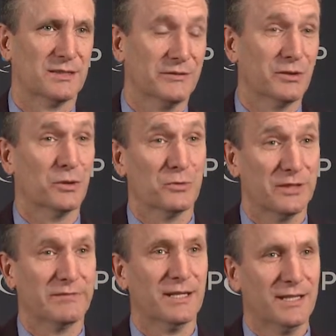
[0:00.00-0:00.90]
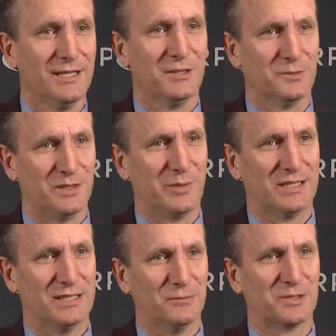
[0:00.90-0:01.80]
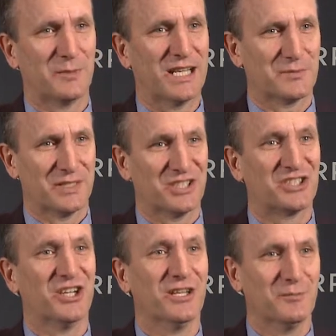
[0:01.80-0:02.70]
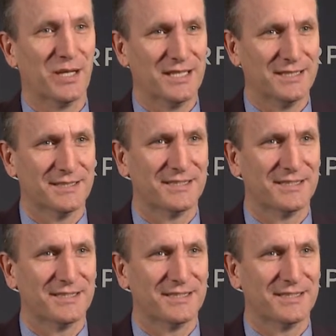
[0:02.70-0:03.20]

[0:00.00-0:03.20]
Even though they've you know typically risk management is shunned by the